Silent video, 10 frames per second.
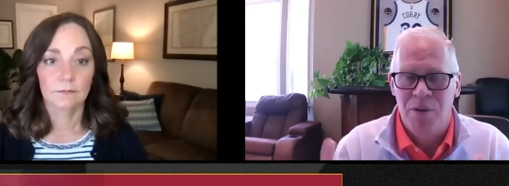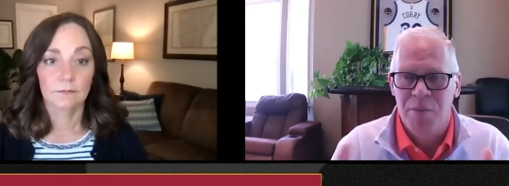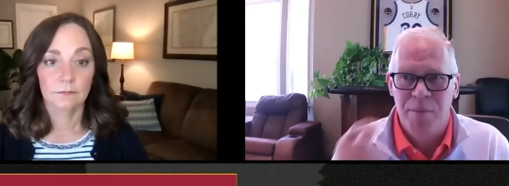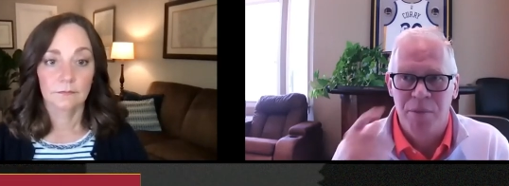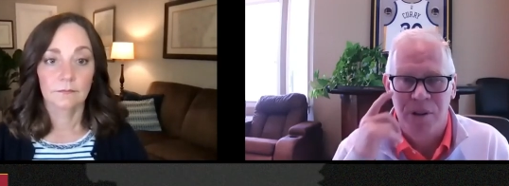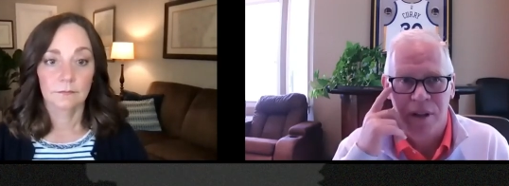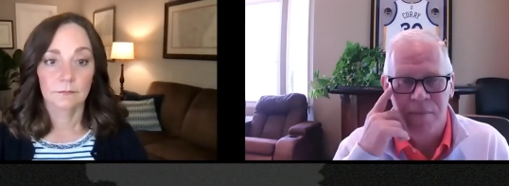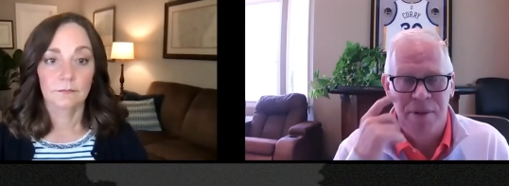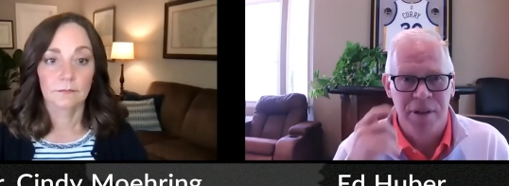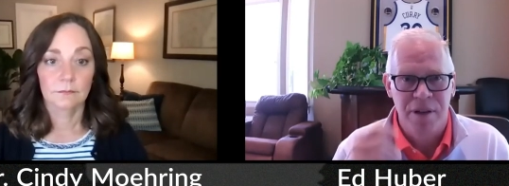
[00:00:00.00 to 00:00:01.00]
Speaker 1: remember the
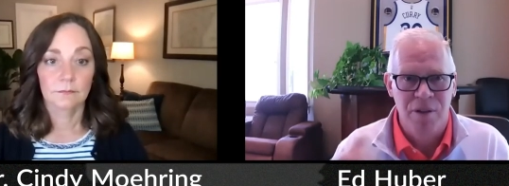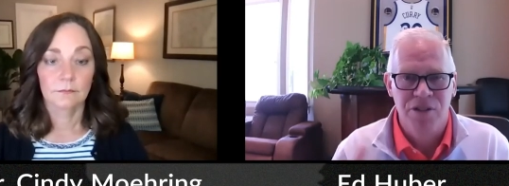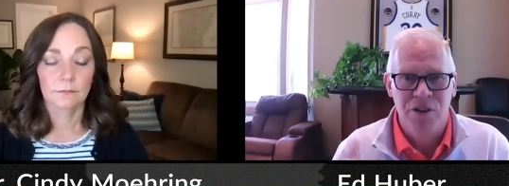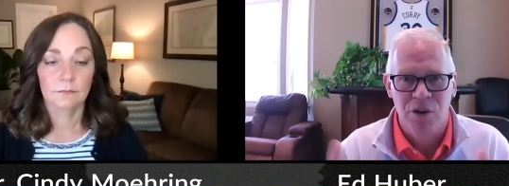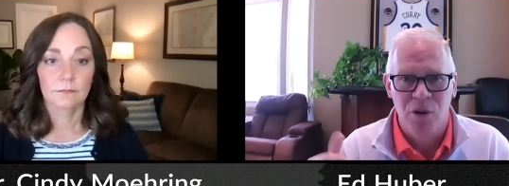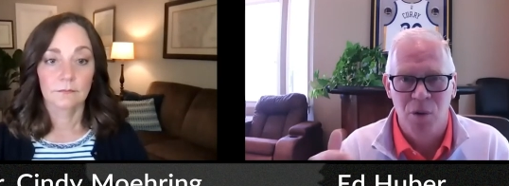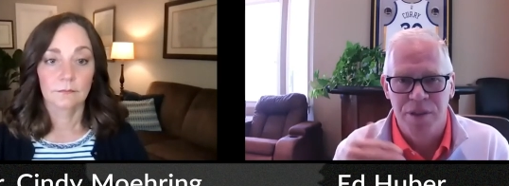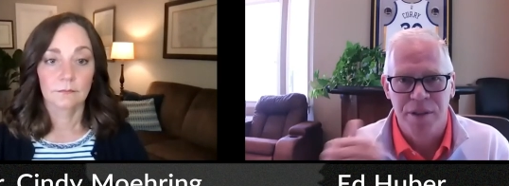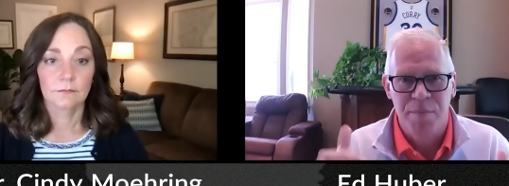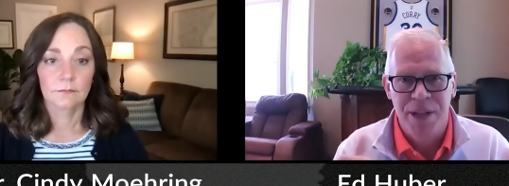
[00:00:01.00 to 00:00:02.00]
you know the turtle
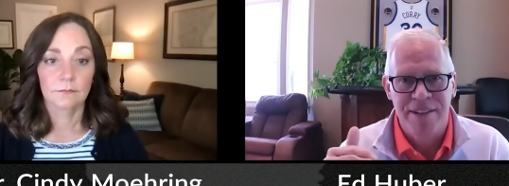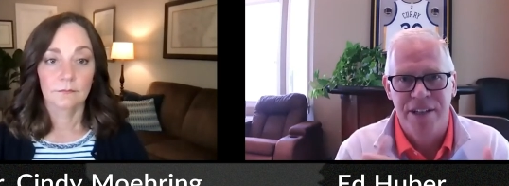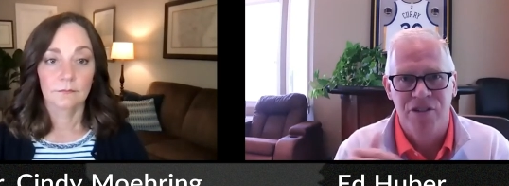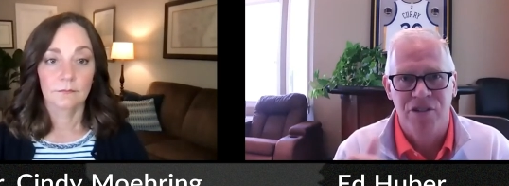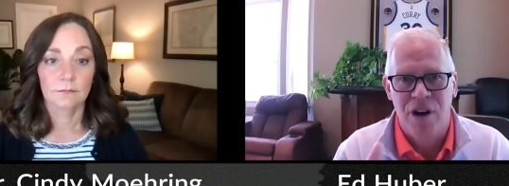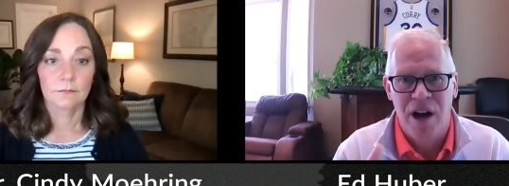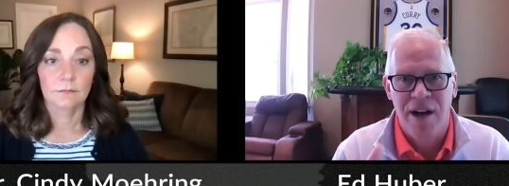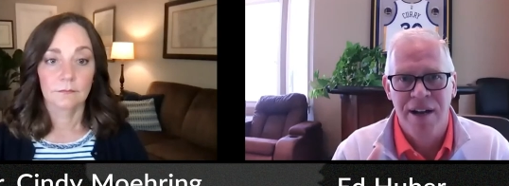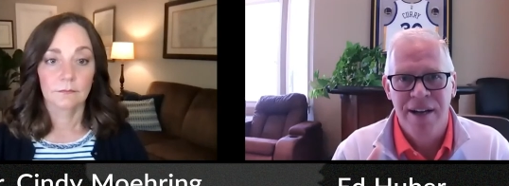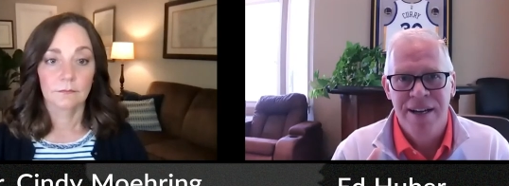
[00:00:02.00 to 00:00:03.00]
with the plastic straw,
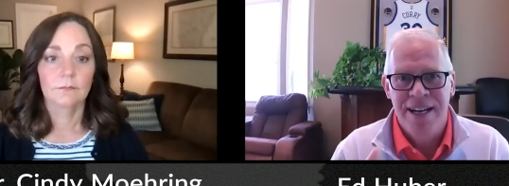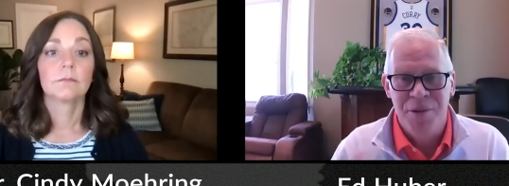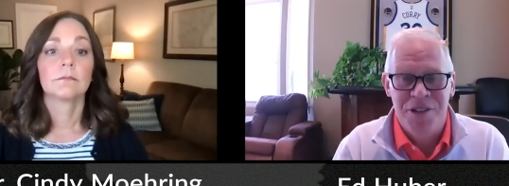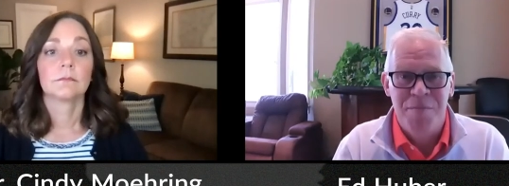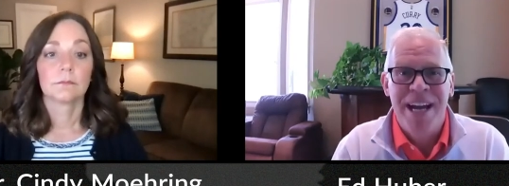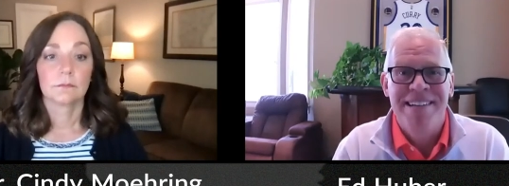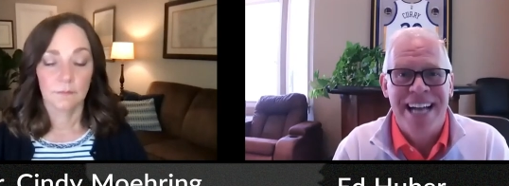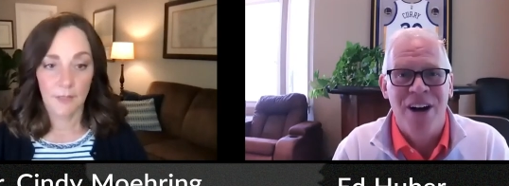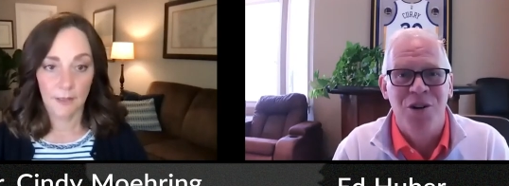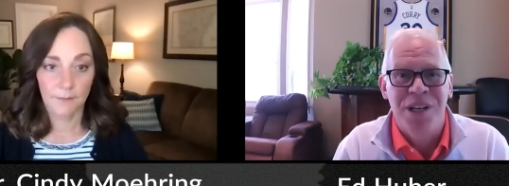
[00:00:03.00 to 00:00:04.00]
and it was amazing
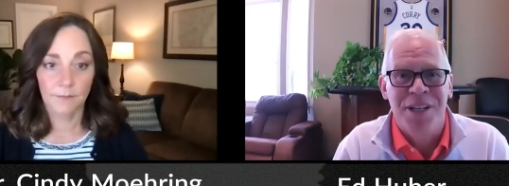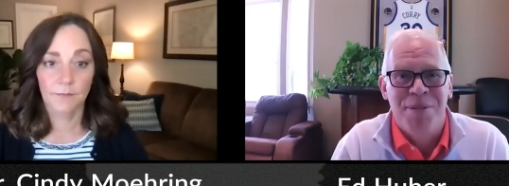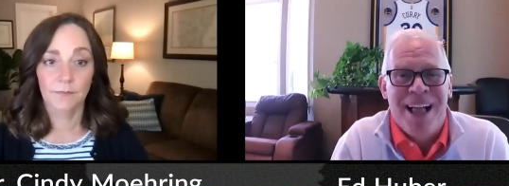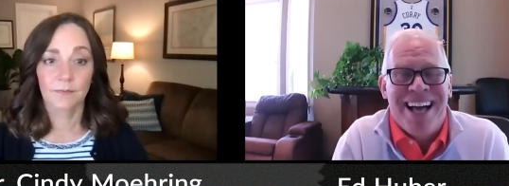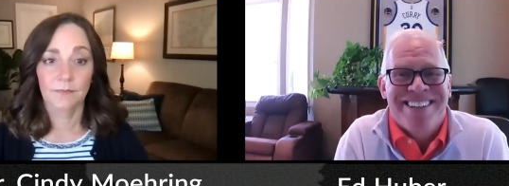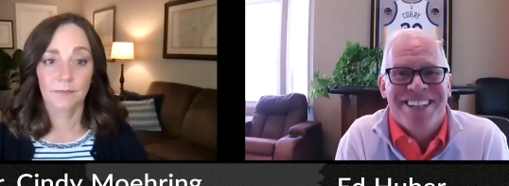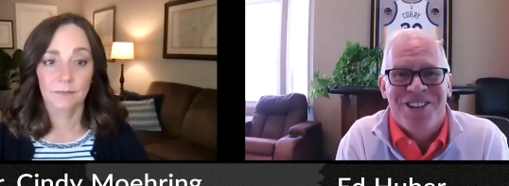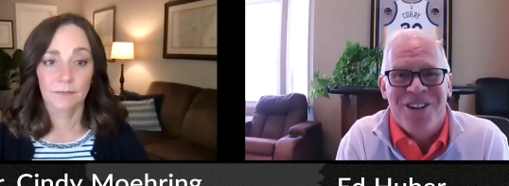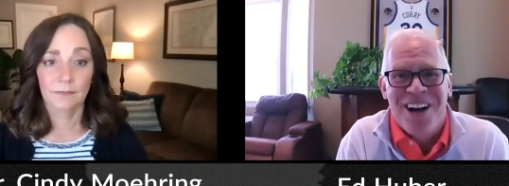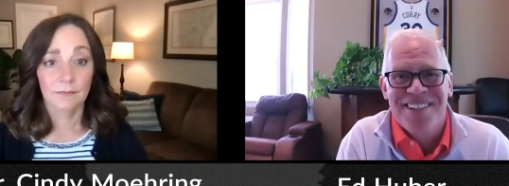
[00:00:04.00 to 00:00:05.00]
how quickly plastic
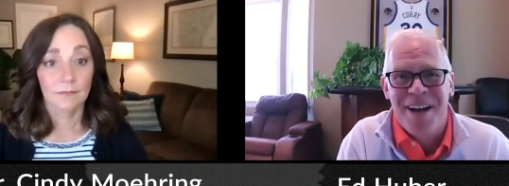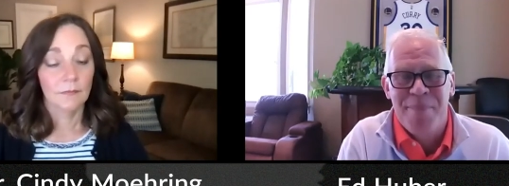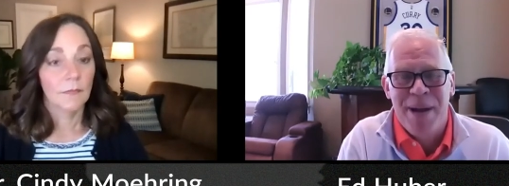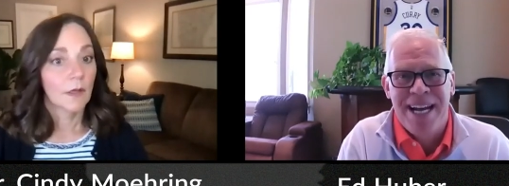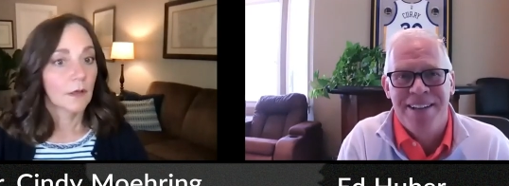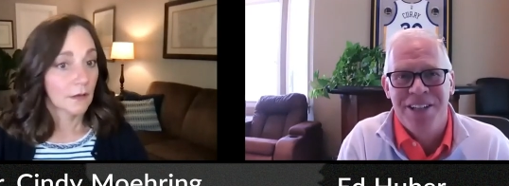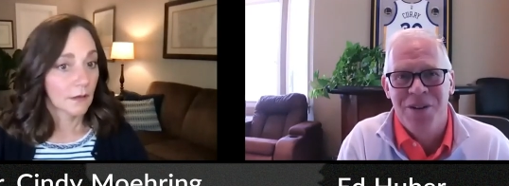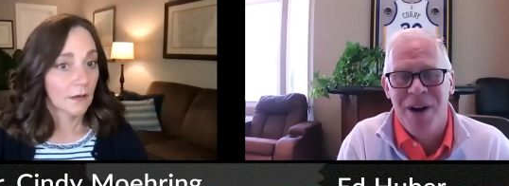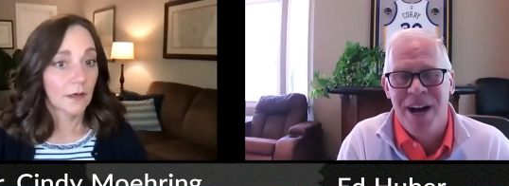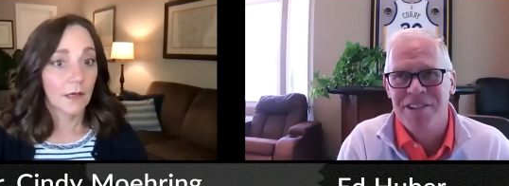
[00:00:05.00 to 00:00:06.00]
straws got banned in the
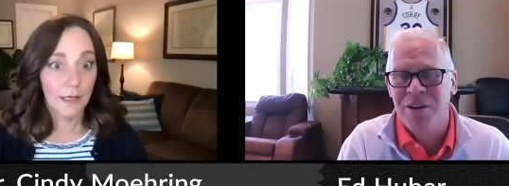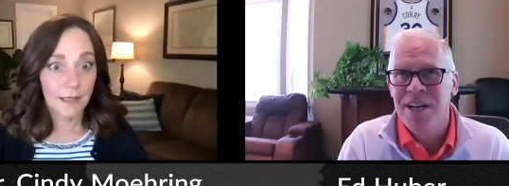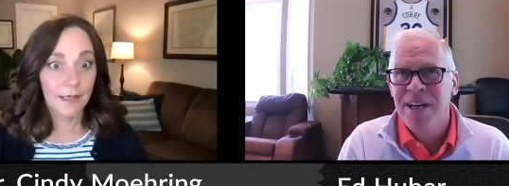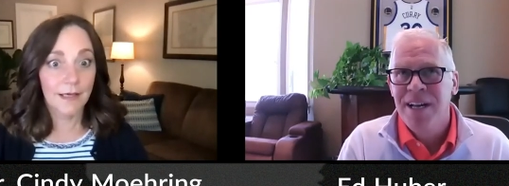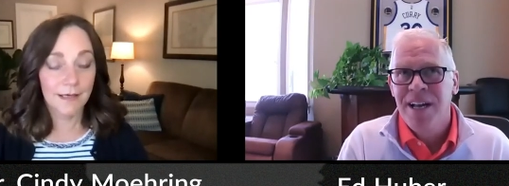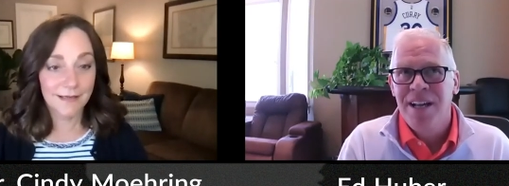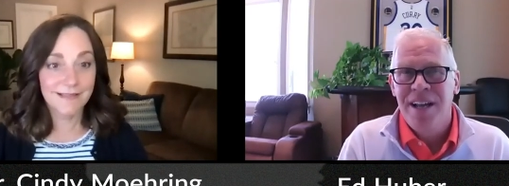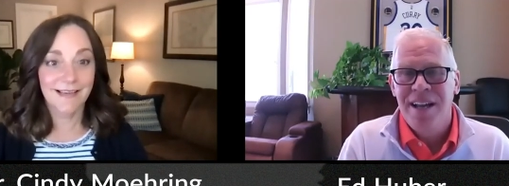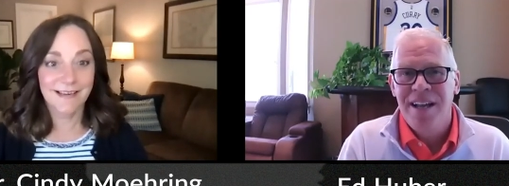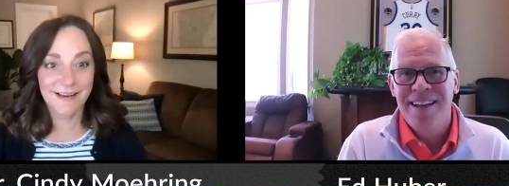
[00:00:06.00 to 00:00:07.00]
U S.
Speaker 2: So it is,
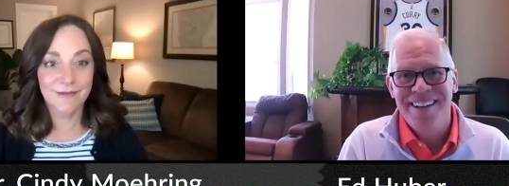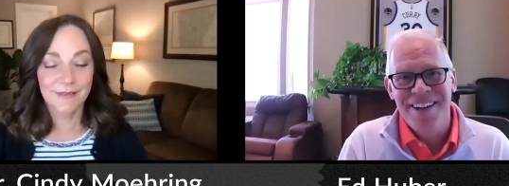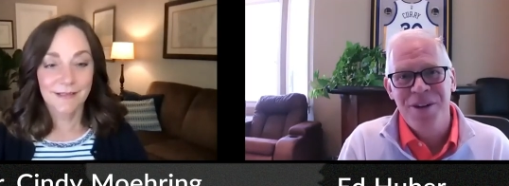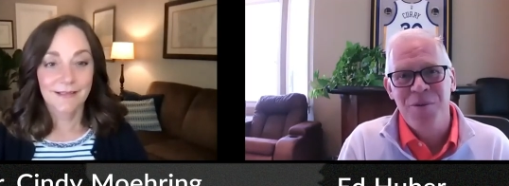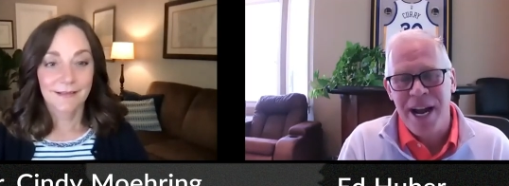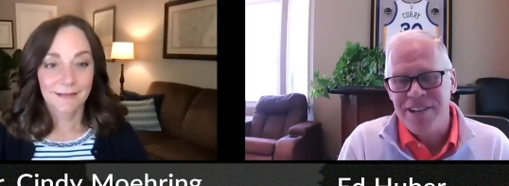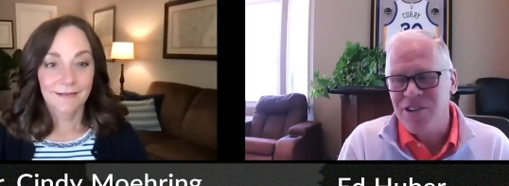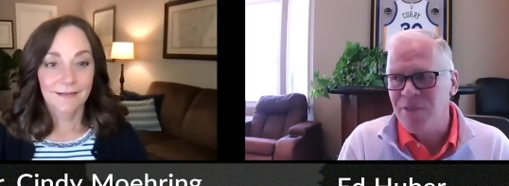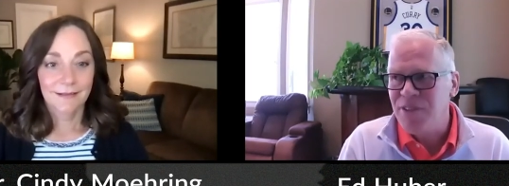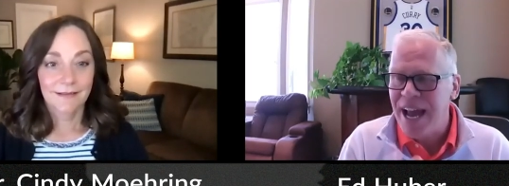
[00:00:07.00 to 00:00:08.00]
I know,
Speaker 1: right? So if you